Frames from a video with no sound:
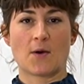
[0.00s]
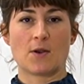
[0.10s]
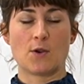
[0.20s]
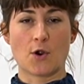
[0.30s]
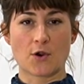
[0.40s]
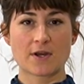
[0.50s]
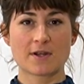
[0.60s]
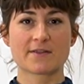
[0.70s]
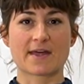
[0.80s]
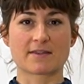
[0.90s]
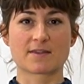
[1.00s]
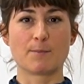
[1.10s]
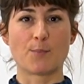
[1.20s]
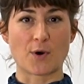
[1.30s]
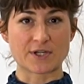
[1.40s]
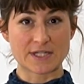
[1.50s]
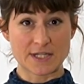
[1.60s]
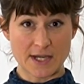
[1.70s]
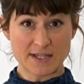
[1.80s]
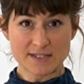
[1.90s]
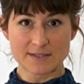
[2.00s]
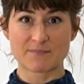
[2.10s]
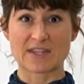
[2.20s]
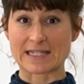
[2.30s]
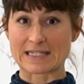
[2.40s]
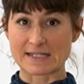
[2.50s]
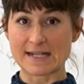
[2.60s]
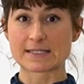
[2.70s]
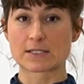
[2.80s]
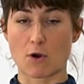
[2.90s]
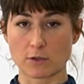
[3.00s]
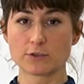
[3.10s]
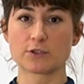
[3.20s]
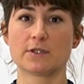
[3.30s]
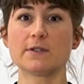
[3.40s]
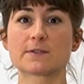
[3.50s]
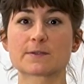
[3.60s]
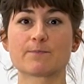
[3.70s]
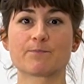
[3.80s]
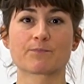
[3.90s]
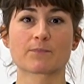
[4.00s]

learning that the body does, that is less conscious,